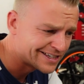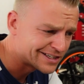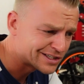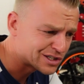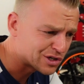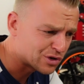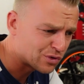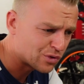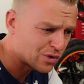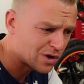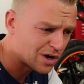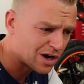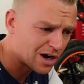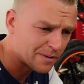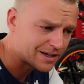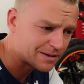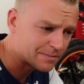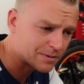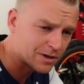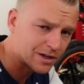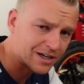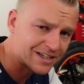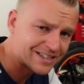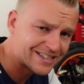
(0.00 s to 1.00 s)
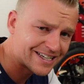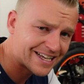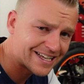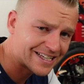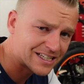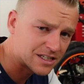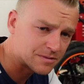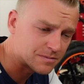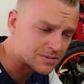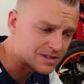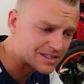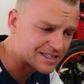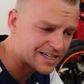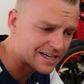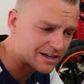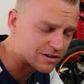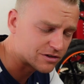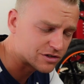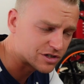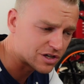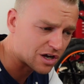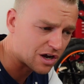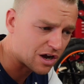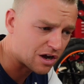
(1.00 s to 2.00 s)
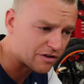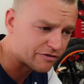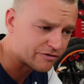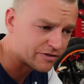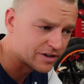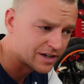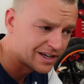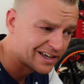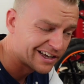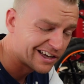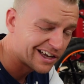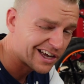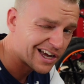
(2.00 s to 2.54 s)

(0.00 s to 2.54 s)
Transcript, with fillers: So uh, I'm gonna take some stickers off.